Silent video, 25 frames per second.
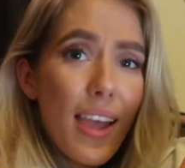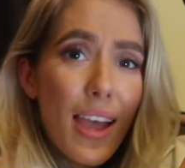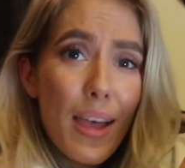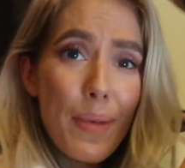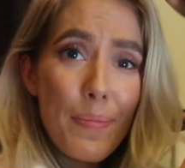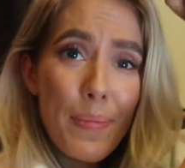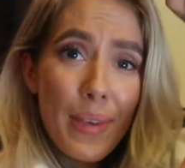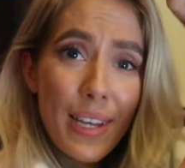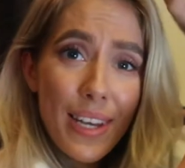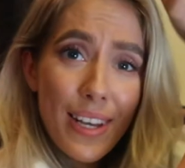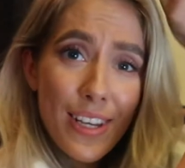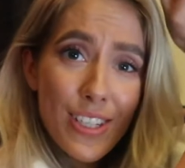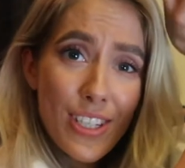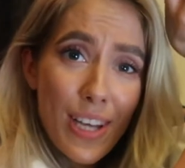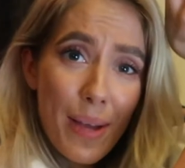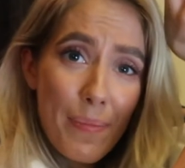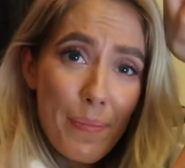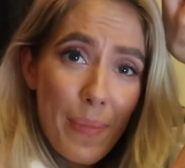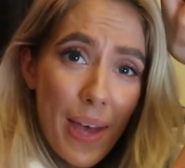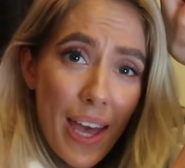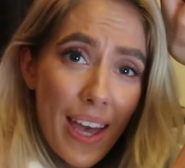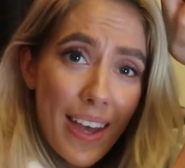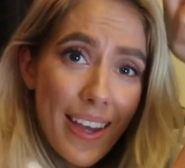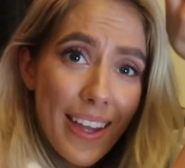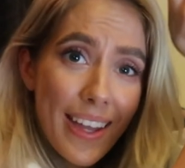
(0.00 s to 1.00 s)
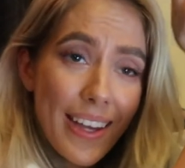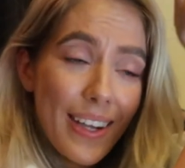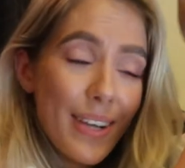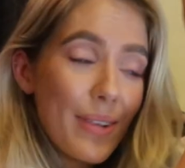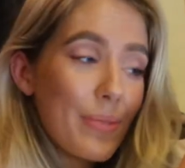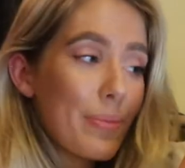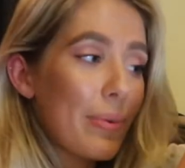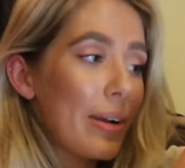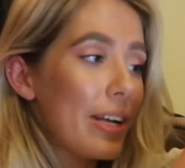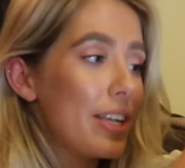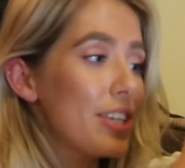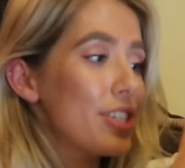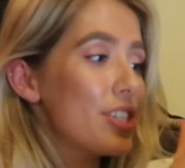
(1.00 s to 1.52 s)
a mini champagne,
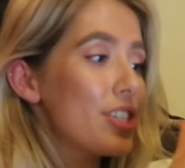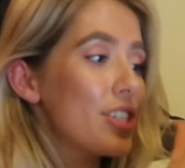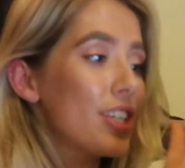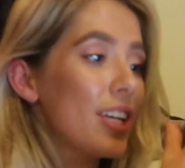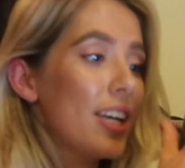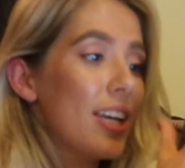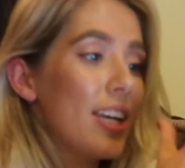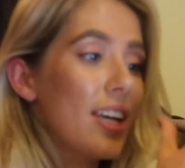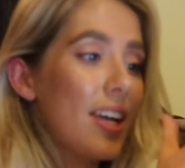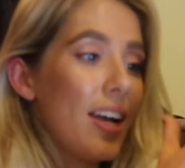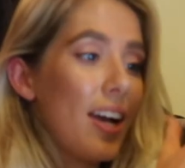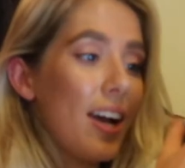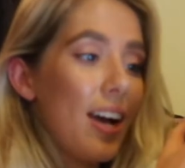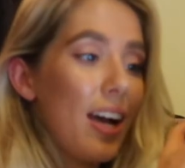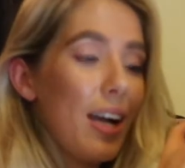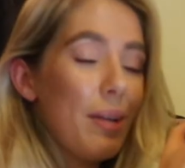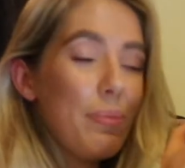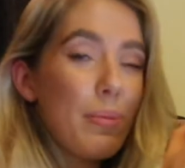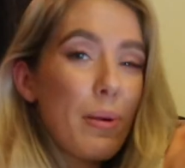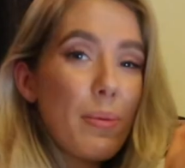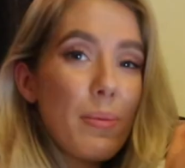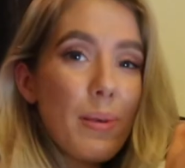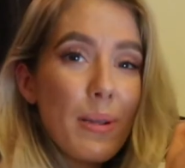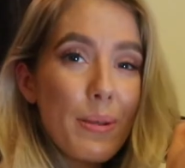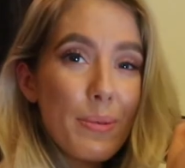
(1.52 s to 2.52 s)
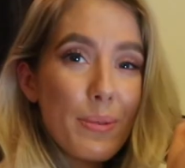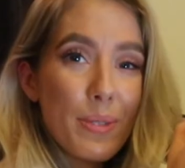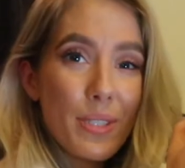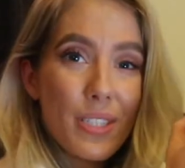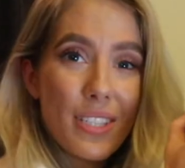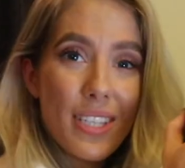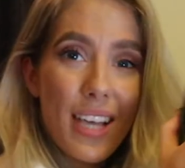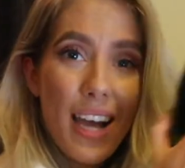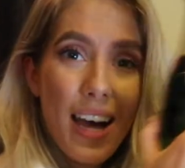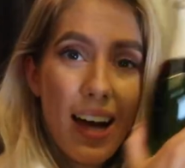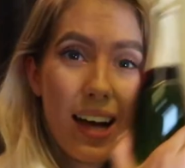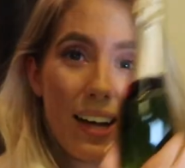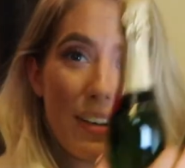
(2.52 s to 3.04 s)
which I probably will
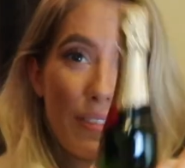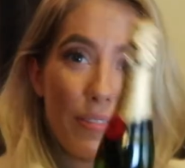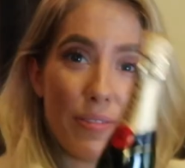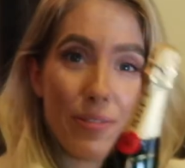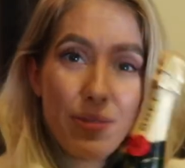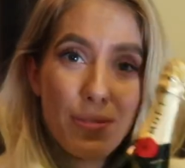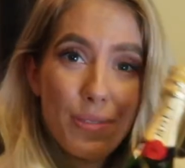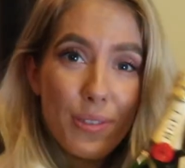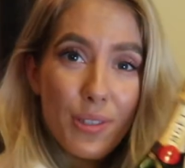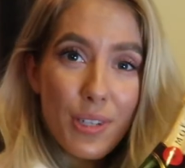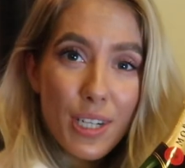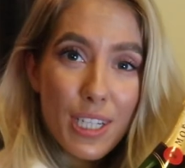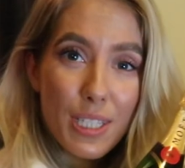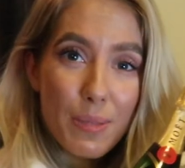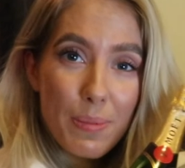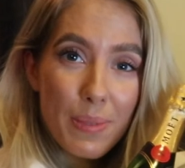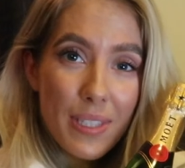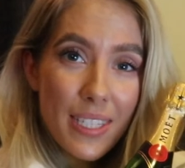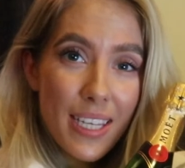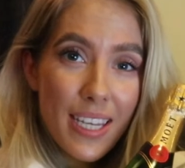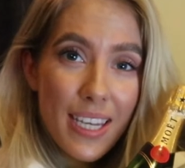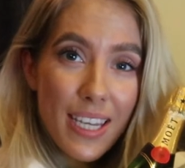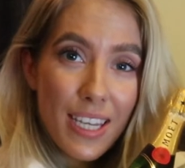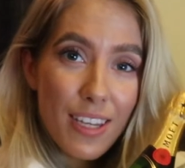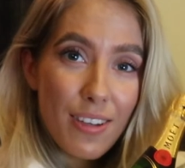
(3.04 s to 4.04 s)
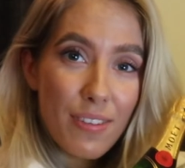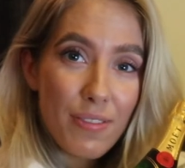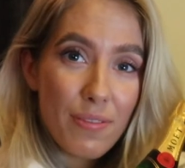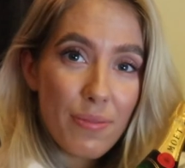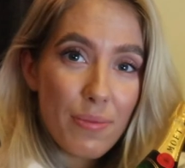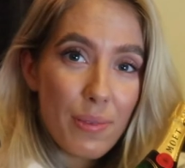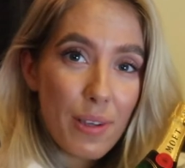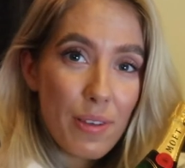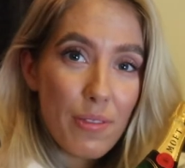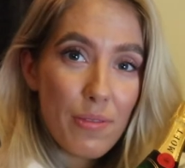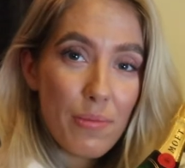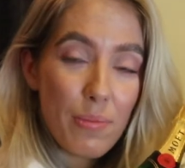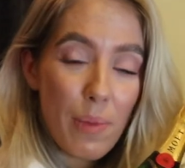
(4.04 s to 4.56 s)
just have Christmas Eve
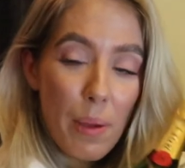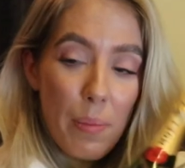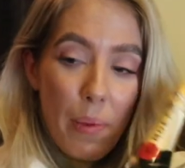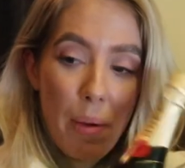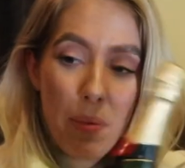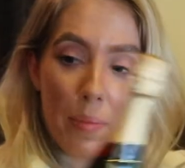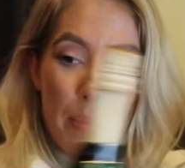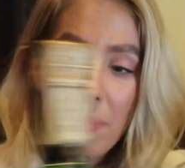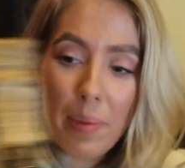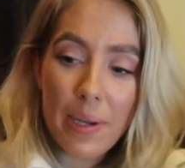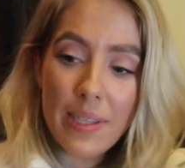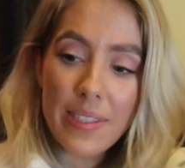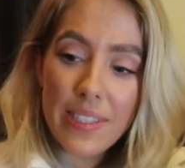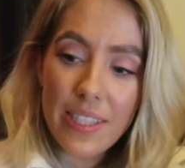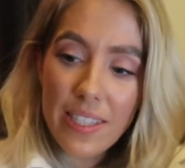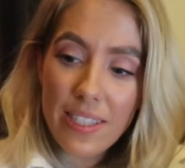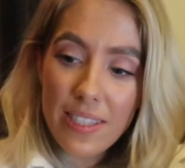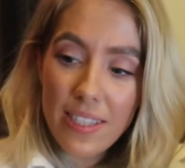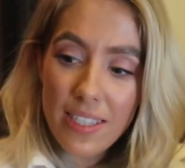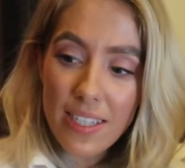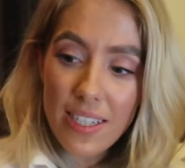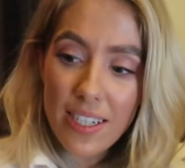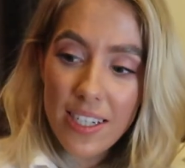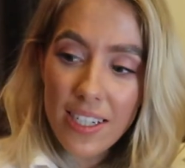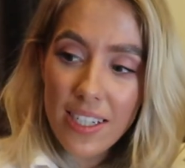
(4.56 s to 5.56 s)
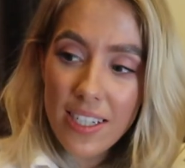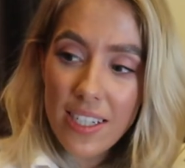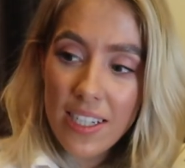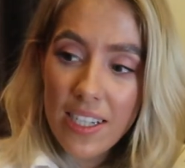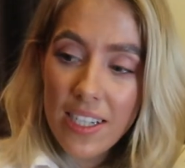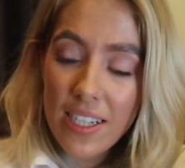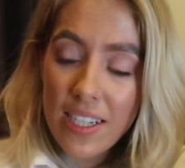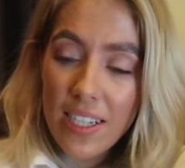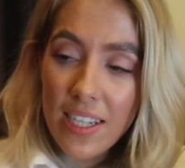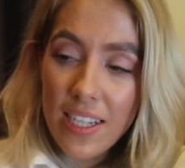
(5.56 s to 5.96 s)
with my mum and my sister,